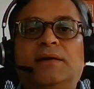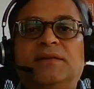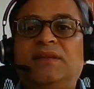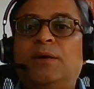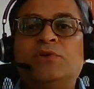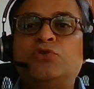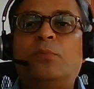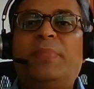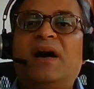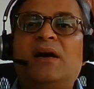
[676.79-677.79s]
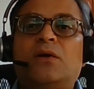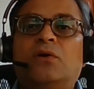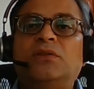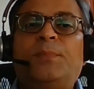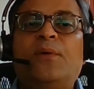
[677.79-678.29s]
that there was no bar
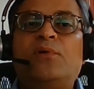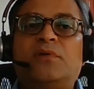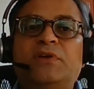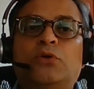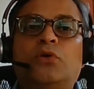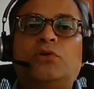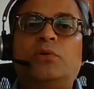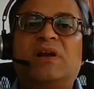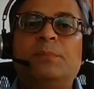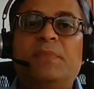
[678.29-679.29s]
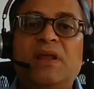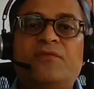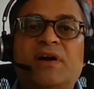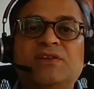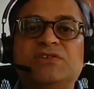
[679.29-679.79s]
on the power of the court to grant
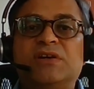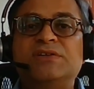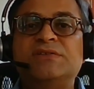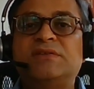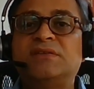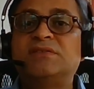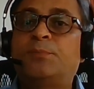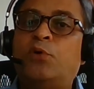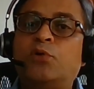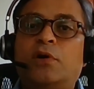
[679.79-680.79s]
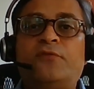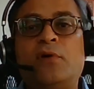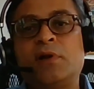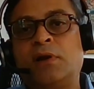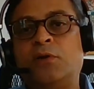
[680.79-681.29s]
Mareva injunctions in support of
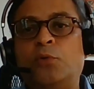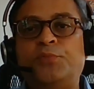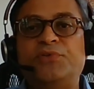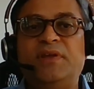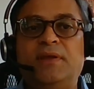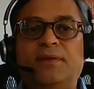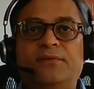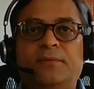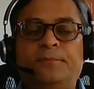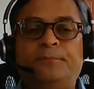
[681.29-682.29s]
foreign court proceedings.